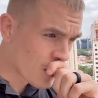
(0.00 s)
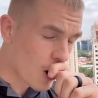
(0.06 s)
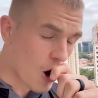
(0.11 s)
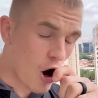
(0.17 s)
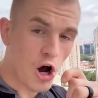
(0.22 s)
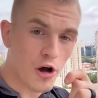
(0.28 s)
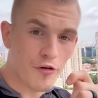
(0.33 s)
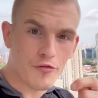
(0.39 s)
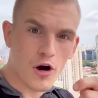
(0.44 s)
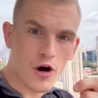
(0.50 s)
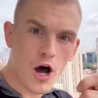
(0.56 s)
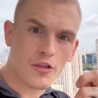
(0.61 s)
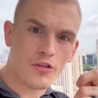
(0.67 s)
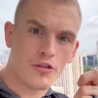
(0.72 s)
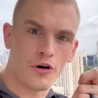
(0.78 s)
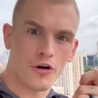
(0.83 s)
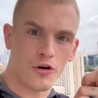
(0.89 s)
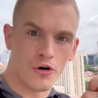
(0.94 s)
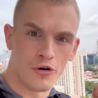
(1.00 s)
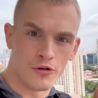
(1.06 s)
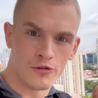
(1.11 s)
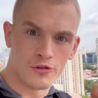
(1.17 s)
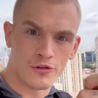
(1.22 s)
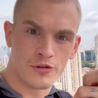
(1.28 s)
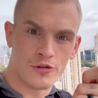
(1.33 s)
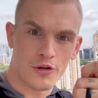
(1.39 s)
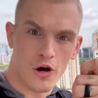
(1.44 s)
I've got the
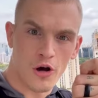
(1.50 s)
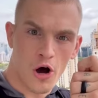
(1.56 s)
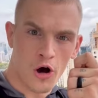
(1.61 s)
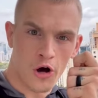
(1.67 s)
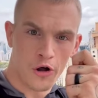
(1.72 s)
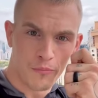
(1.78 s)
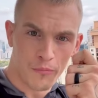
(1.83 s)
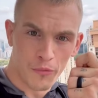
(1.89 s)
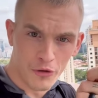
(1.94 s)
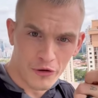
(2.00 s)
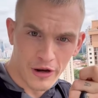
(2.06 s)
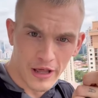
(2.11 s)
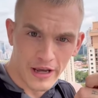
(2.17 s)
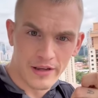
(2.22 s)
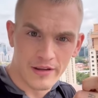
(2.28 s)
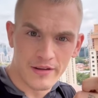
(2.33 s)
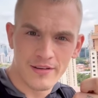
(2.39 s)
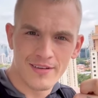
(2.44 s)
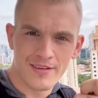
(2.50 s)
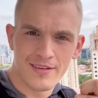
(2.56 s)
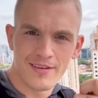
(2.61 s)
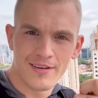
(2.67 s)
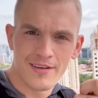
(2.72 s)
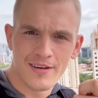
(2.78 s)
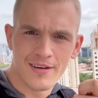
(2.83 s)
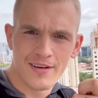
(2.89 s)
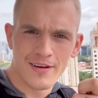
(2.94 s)
cunt on Monday
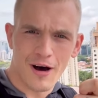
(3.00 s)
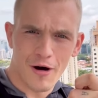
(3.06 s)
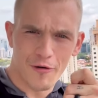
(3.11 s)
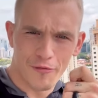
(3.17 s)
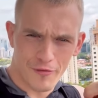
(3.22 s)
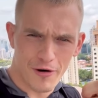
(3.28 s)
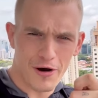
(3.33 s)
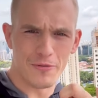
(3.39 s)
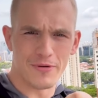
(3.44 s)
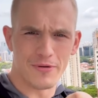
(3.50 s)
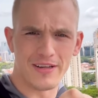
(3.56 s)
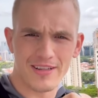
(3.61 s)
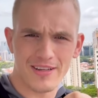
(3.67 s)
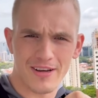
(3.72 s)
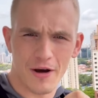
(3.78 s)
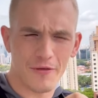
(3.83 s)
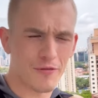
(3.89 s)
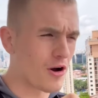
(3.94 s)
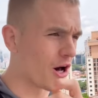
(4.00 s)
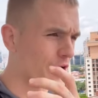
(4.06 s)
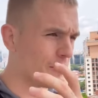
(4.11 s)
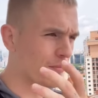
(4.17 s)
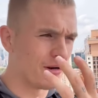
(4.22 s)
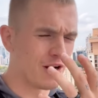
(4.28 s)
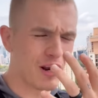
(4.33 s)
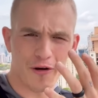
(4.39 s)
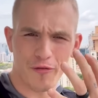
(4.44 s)
of fight week. I've got him
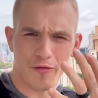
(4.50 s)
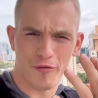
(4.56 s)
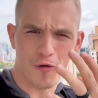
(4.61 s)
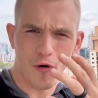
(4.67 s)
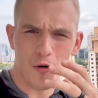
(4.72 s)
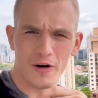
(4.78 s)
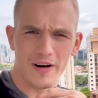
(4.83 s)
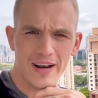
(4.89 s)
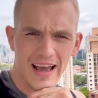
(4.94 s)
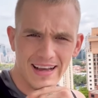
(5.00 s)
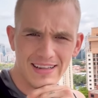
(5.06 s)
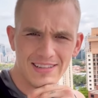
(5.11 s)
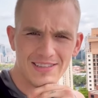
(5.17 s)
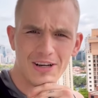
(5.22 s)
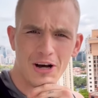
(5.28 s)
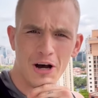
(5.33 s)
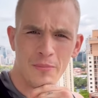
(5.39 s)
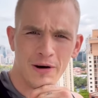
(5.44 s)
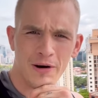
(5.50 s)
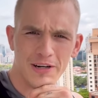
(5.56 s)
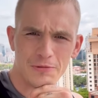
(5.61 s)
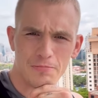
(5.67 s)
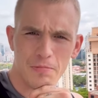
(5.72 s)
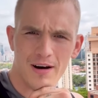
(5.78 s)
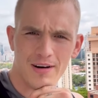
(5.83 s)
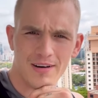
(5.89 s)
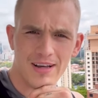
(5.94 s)
in like 4 days. I'm on his
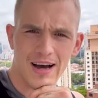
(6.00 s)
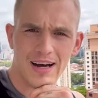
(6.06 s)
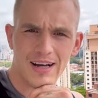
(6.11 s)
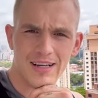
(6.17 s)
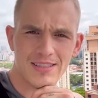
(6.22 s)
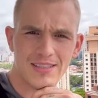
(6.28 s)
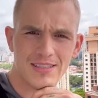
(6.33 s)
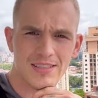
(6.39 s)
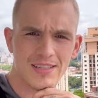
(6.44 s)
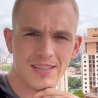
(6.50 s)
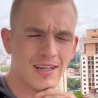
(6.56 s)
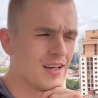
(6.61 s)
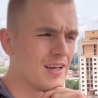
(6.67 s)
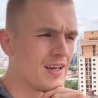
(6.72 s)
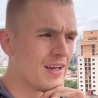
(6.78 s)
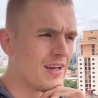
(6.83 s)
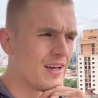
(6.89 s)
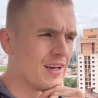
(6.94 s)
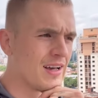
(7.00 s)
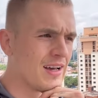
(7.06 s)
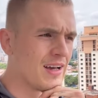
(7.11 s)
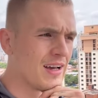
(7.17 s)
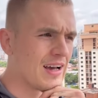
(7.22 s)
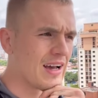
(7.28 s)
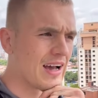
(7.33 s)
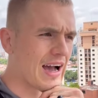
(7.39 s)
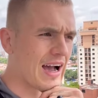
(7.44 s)
podcast.
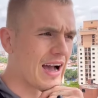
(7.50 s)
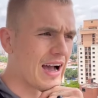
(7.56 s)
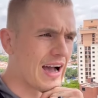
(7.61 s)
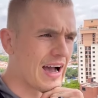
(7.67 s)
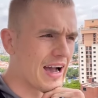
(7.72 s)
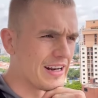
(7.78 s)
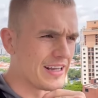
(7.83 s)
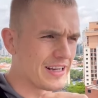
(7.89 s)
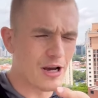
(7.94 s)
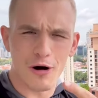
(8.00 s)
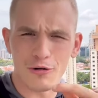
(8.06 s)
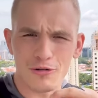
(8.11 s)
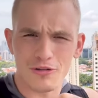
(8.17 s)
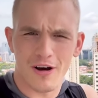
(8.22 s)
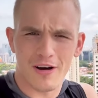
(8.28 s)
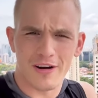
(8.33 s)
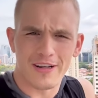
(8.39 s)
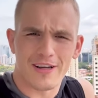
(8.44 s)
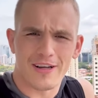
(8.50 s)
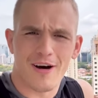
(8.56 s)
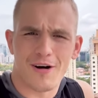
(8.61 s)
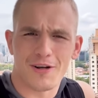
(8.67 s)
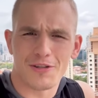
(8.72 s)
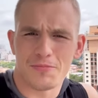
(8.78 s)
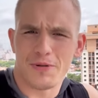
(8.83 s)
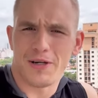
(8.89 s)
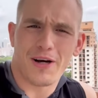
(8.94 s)
And he goes on, he
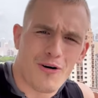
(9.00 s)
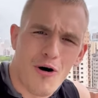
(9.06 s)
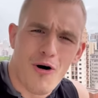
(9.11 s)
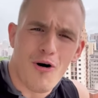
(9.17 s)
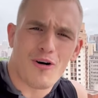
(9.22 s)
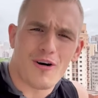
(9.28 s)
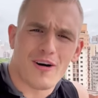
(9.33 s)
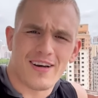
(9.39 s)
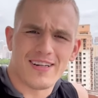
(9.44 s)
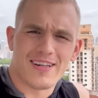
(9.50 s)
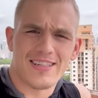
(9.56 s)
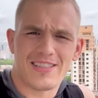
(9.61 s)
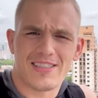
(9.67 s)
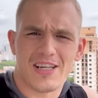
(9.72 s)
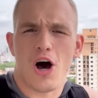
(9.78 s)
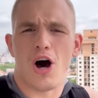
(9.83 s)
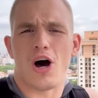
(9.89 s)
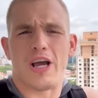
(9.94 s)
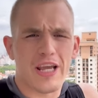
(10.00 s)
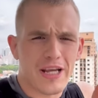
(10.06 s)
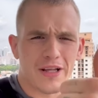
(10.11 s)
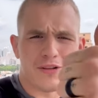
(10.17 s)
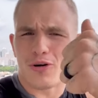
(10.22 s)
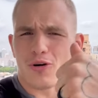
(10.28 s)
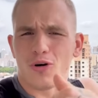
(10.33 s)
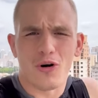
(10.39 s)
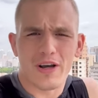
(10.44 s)
calls me a cook, and he's, Ian
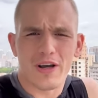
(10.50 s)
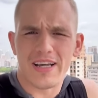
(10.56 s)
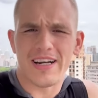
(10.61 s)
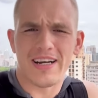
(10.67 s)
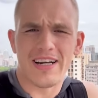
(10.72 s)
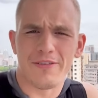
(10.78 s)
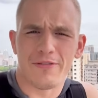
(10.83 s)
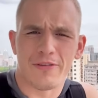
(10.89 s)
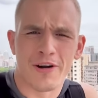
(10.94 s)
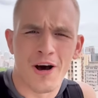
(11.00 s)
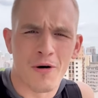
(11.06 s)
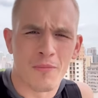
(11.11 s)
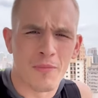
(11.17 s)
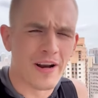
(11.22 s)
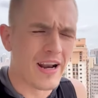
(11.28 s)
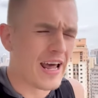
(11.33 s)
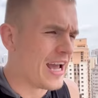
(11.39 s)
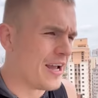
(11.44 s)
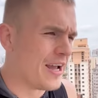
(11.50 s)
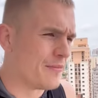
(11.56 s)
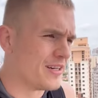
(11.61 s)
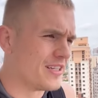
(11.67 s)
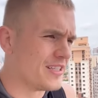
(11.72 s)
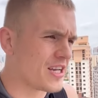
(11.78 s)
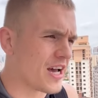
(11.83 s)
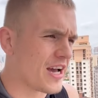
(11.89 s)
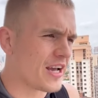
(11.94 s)
the cook, he didn't even know my name. And
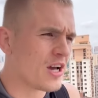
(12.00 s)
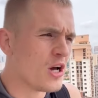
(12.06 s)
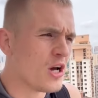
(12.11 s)
he's like